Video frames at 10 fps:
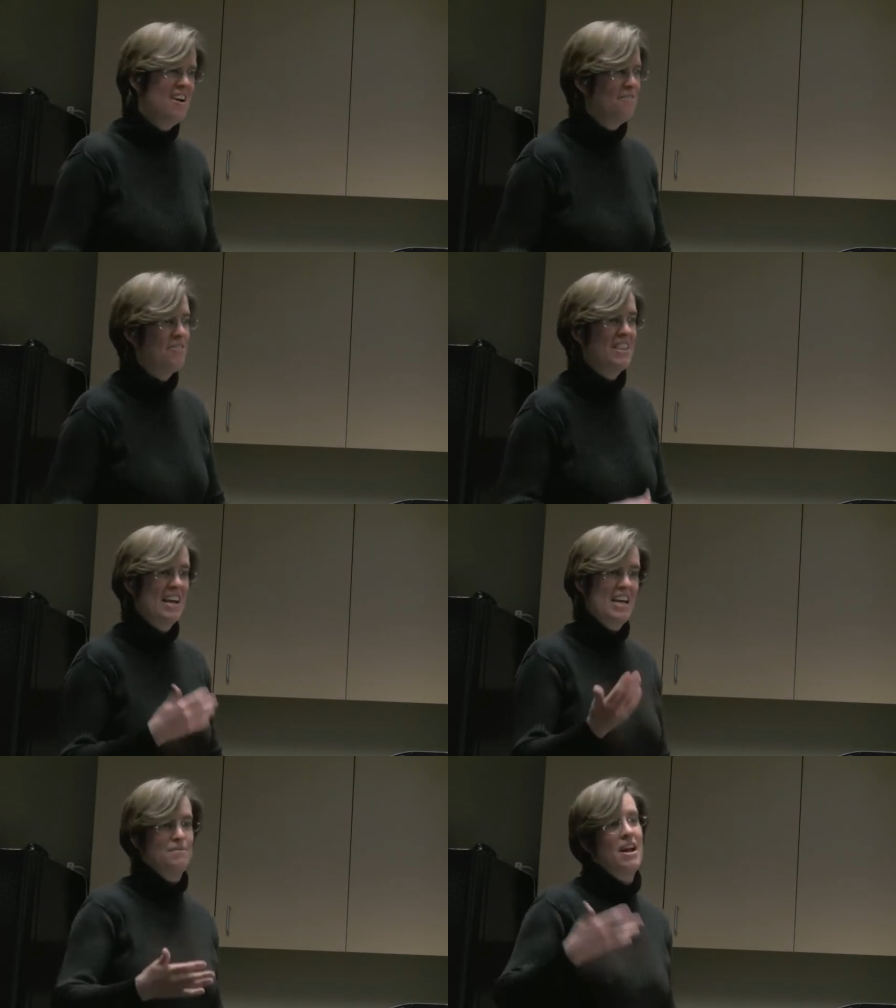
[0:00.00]
hope you win
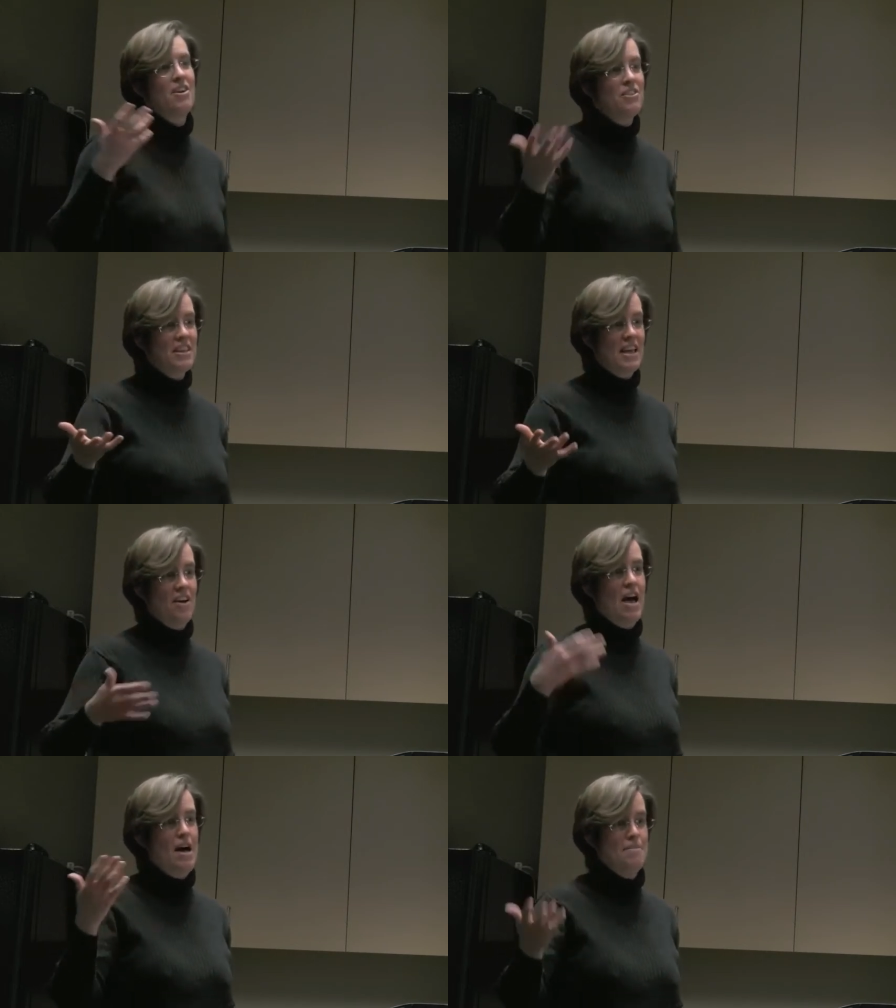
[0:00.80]
that case, but I don't think
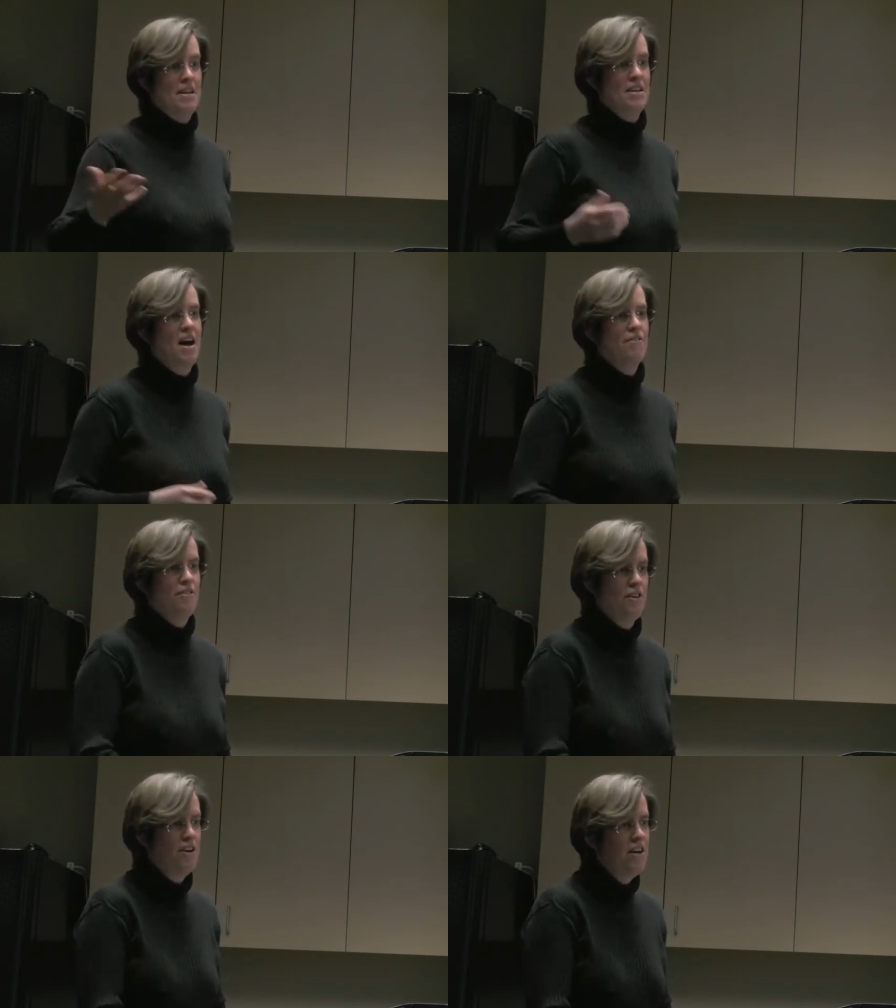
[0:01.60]
that'll happen in time
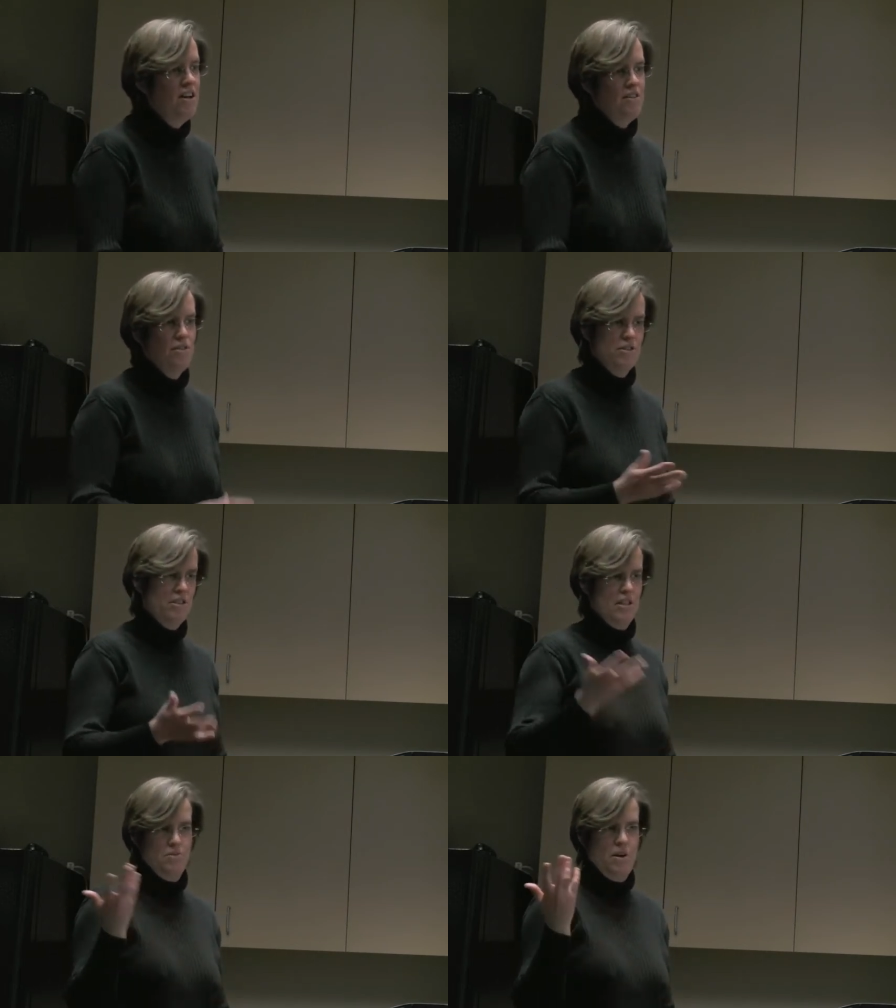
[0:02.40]
for, for two
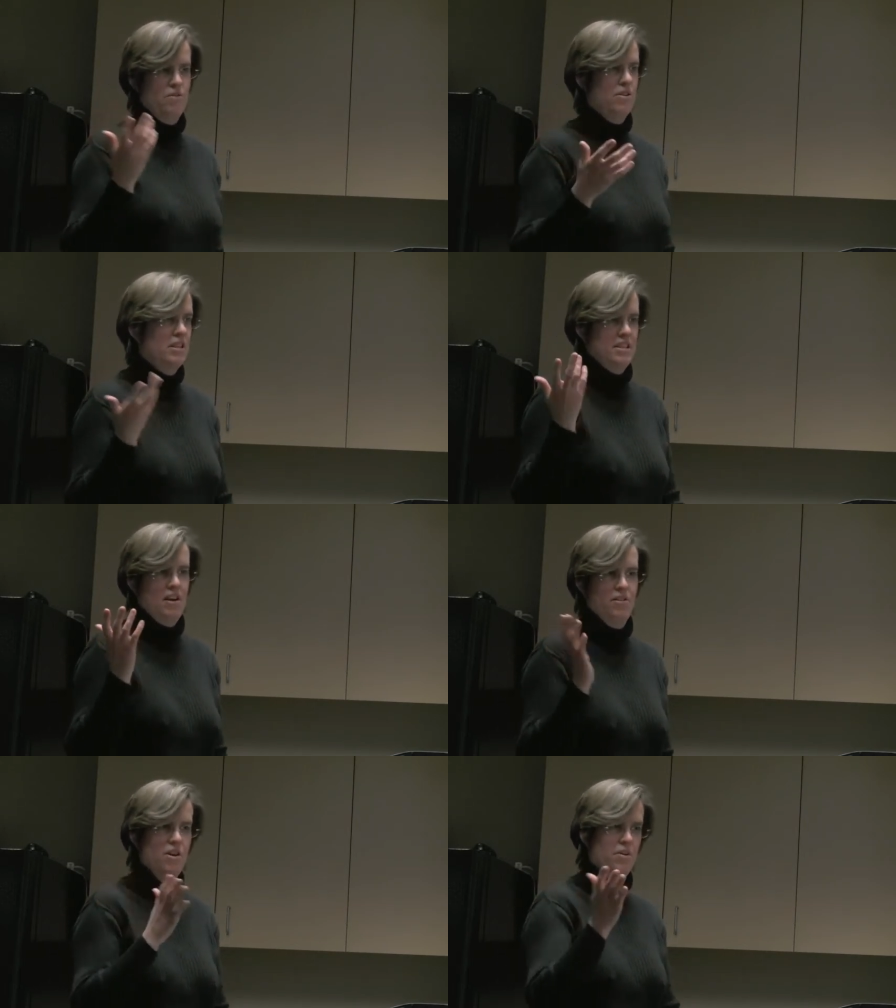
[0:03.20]
thousand twelve, or at least I
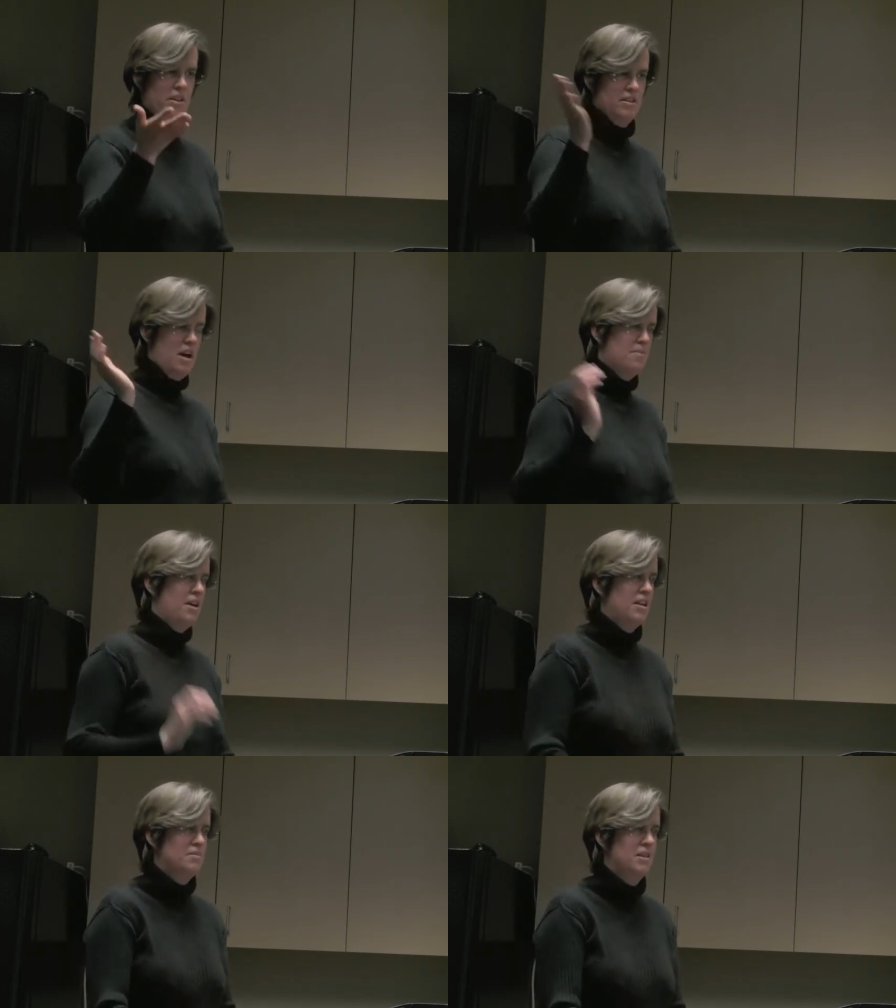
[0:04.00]
don't know what that
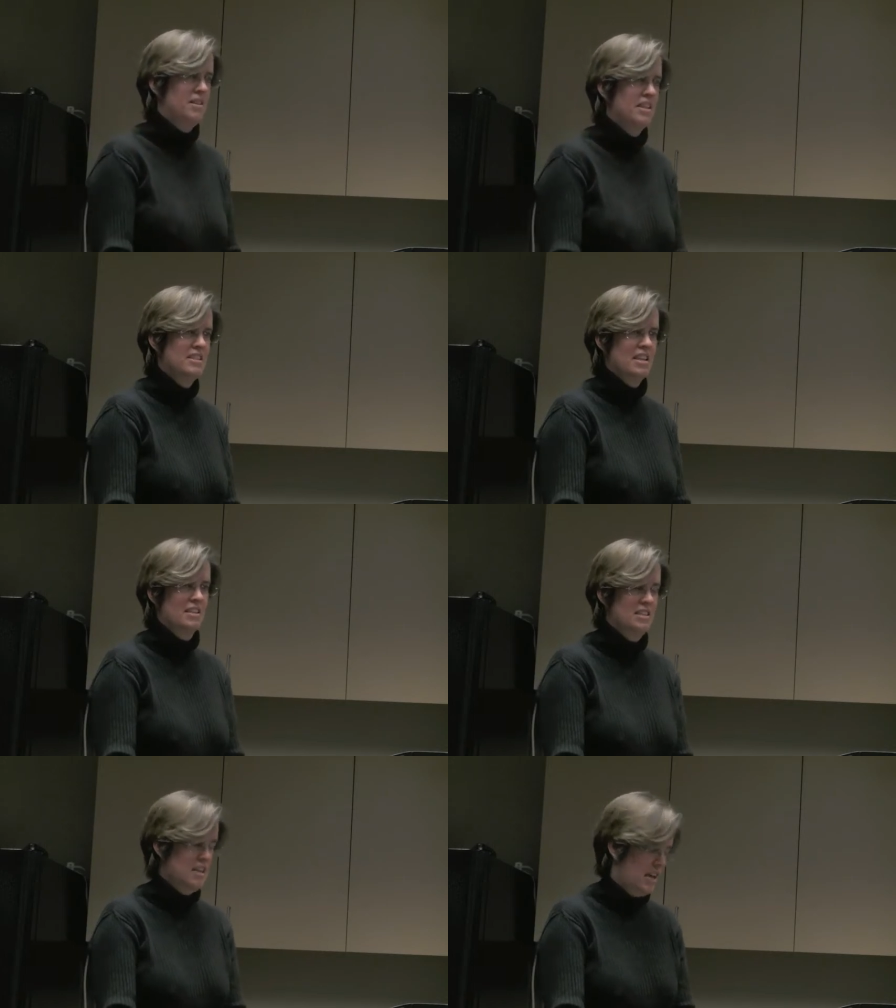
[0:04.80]
timeline is, but these
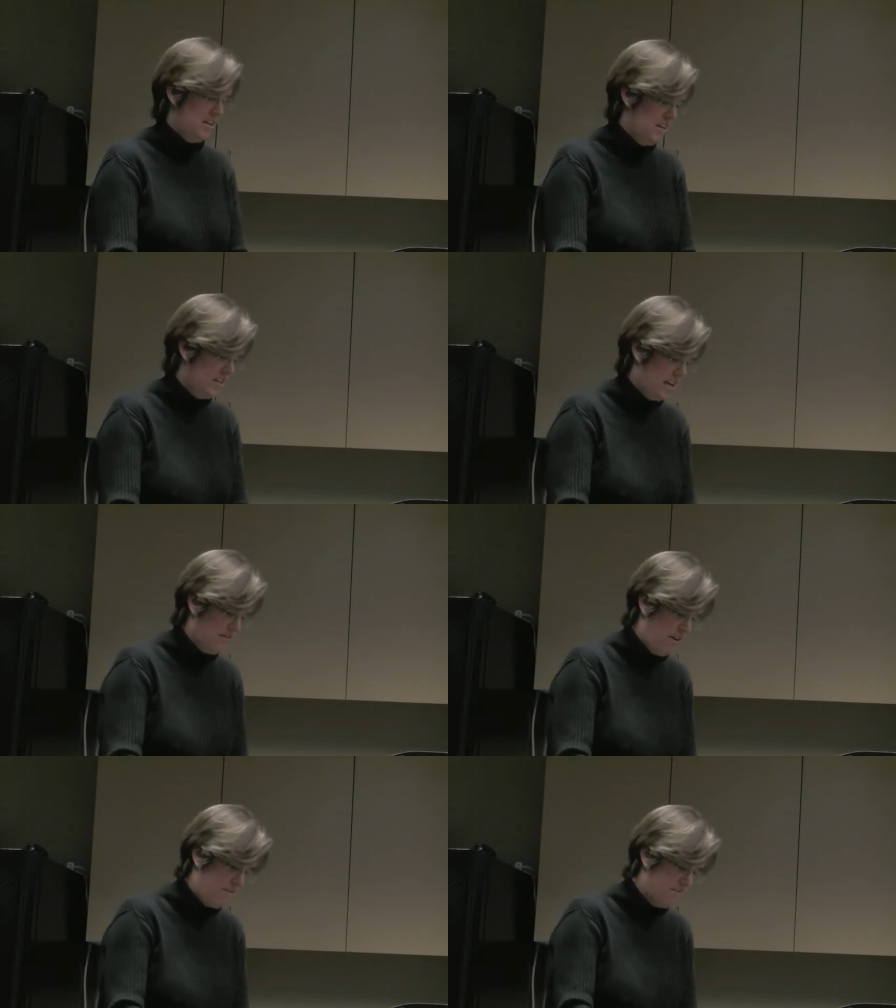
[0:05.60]
things take, take
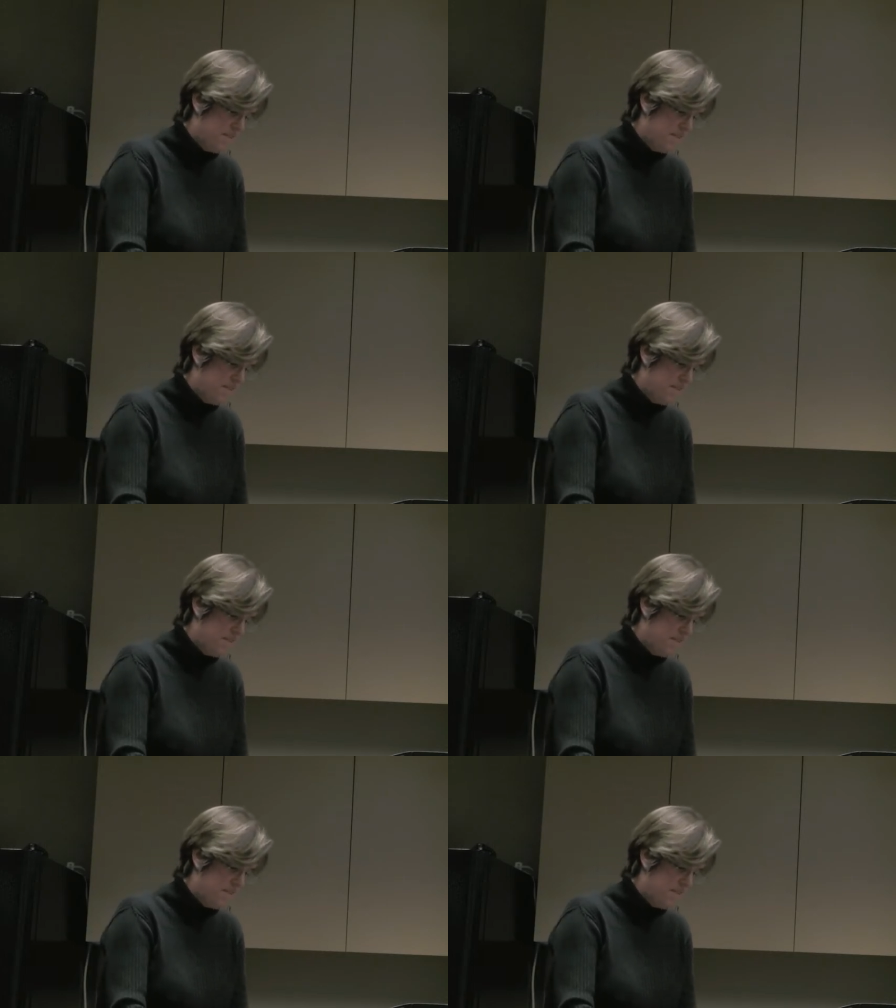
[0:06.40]
forever.